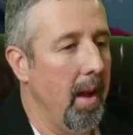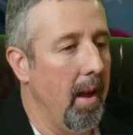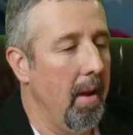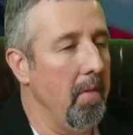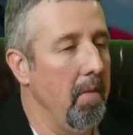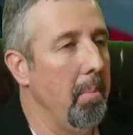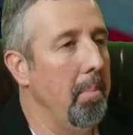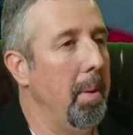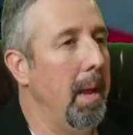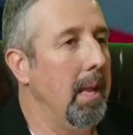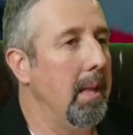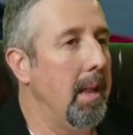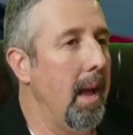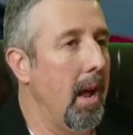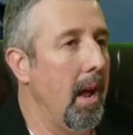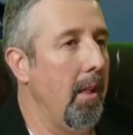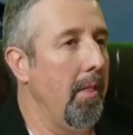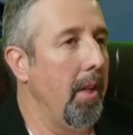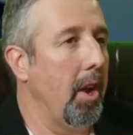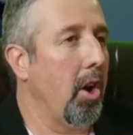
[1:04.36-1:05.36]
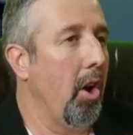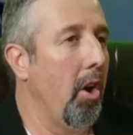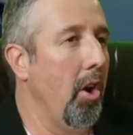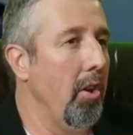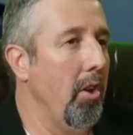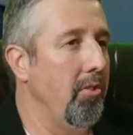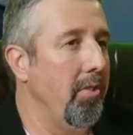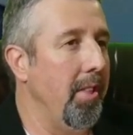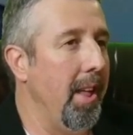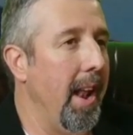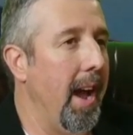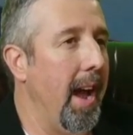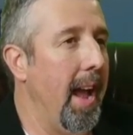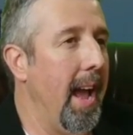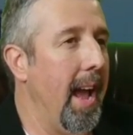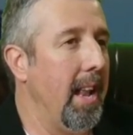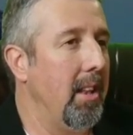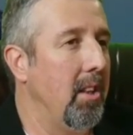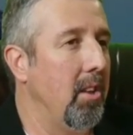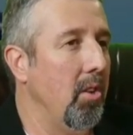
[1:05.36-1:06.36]
of the beatdown and the courage that I
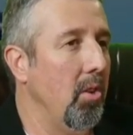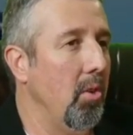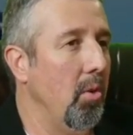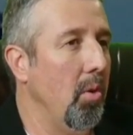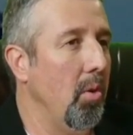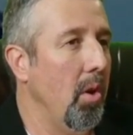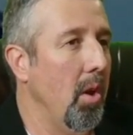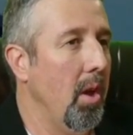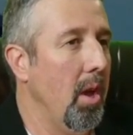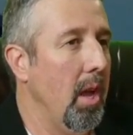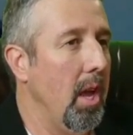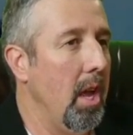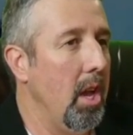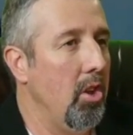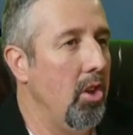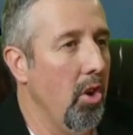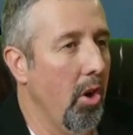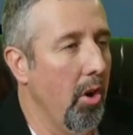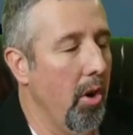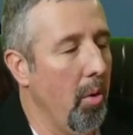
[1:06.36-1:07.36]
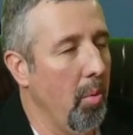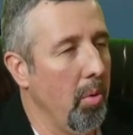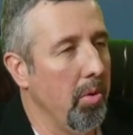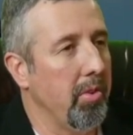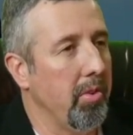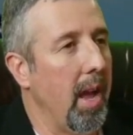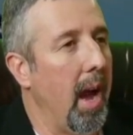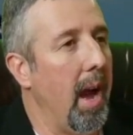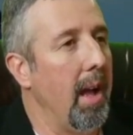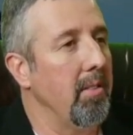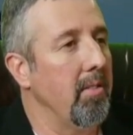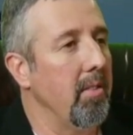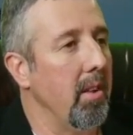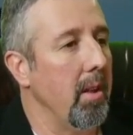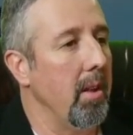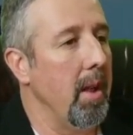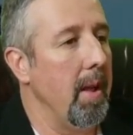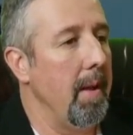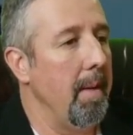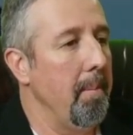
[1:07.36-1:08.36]
had to endure in
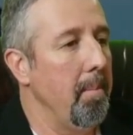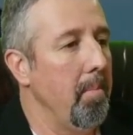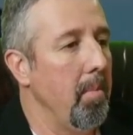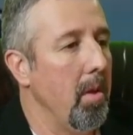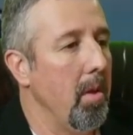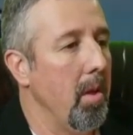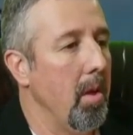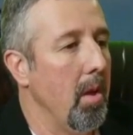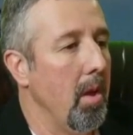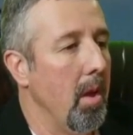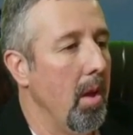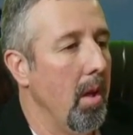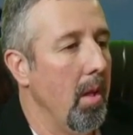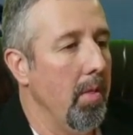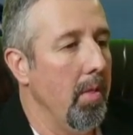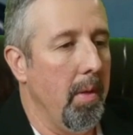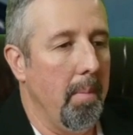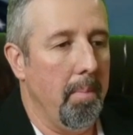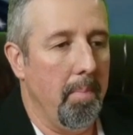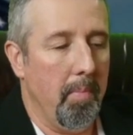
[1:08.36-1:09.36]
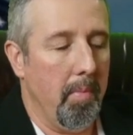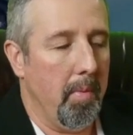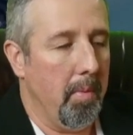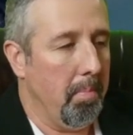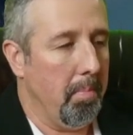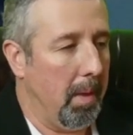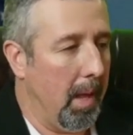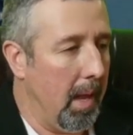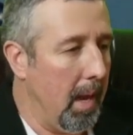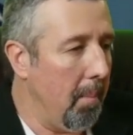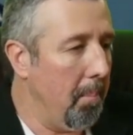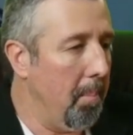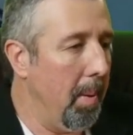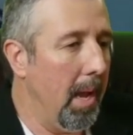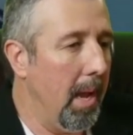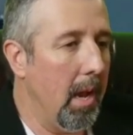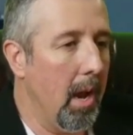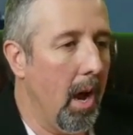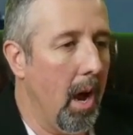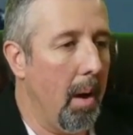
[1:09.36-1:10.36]
Wisconsin. The getting
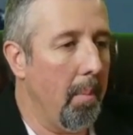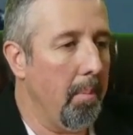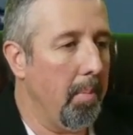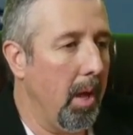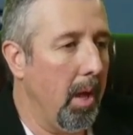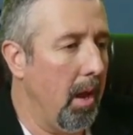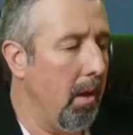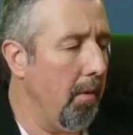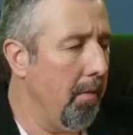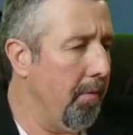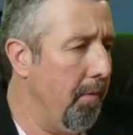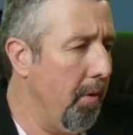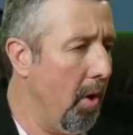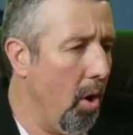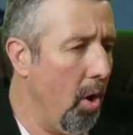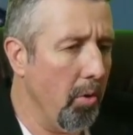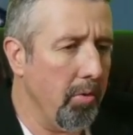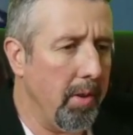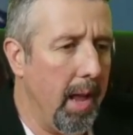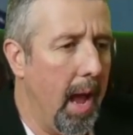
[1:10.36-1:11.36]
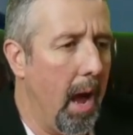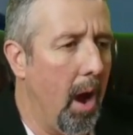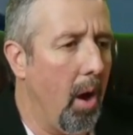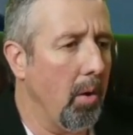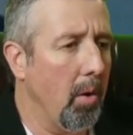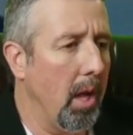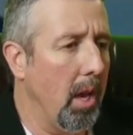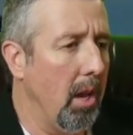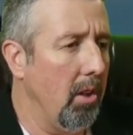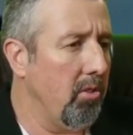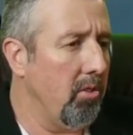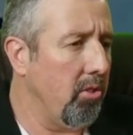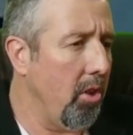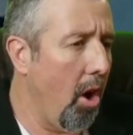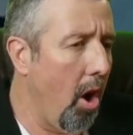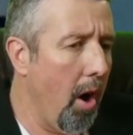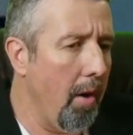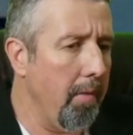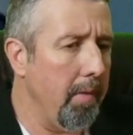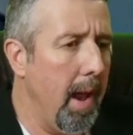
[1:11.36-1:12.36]
beat up, getting froze out, getting
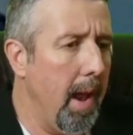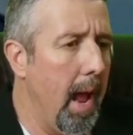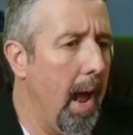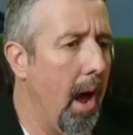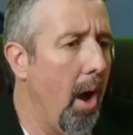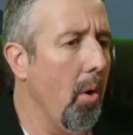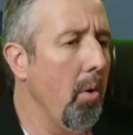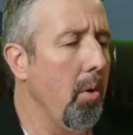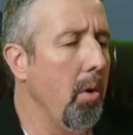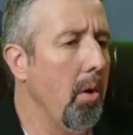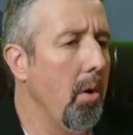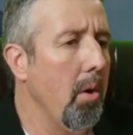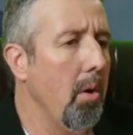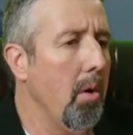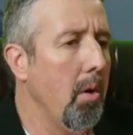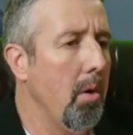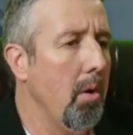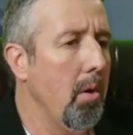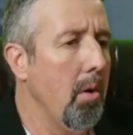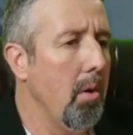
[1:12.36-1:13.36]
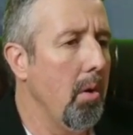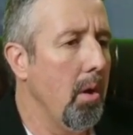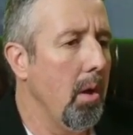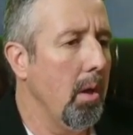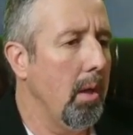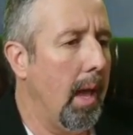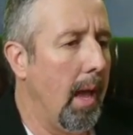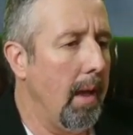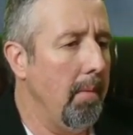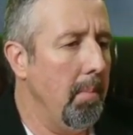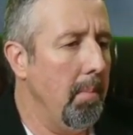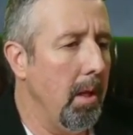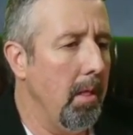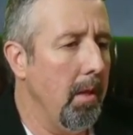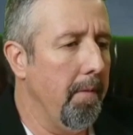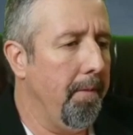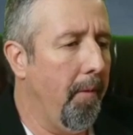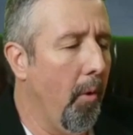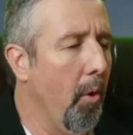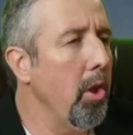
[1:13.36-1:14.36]
starved down, gave me the
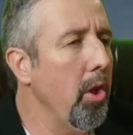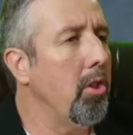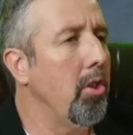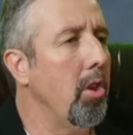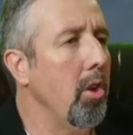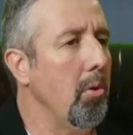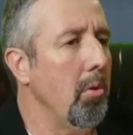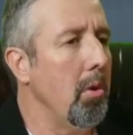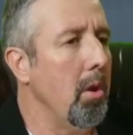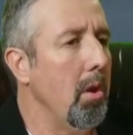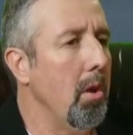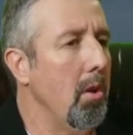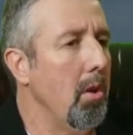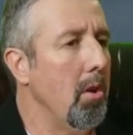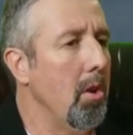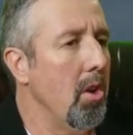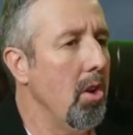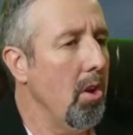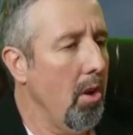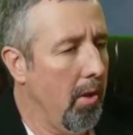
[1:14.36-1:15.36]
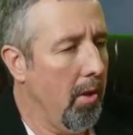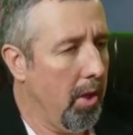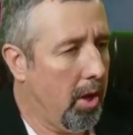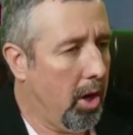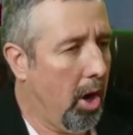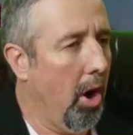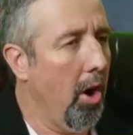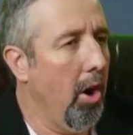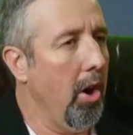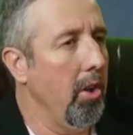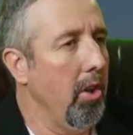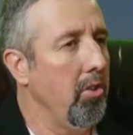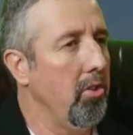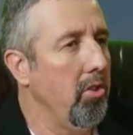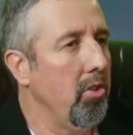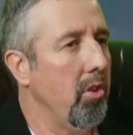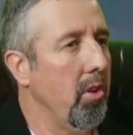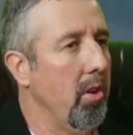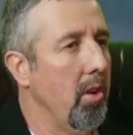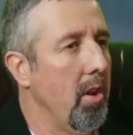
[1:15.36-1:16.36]
fortitude and the courage
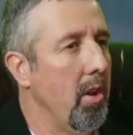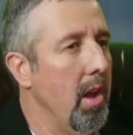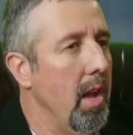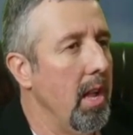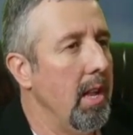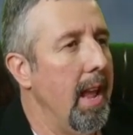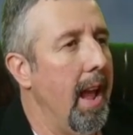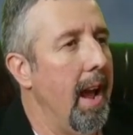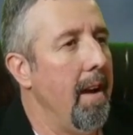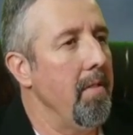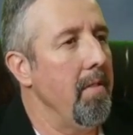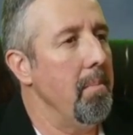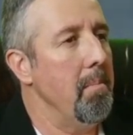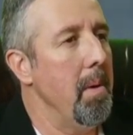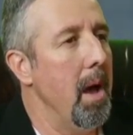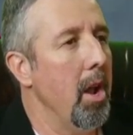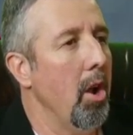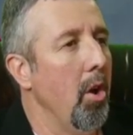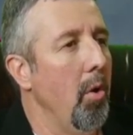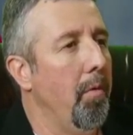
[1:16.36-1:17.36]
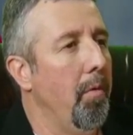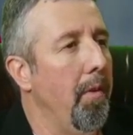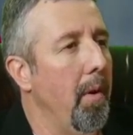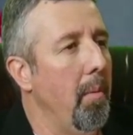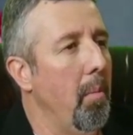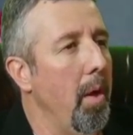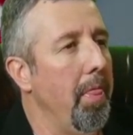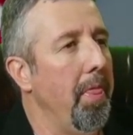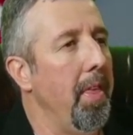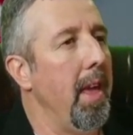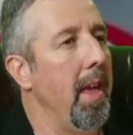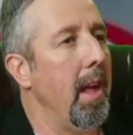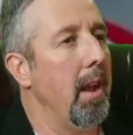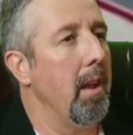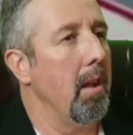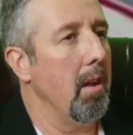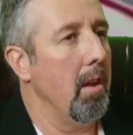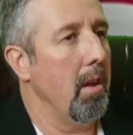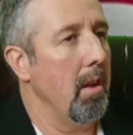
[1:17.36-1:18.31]
to have the mettle from within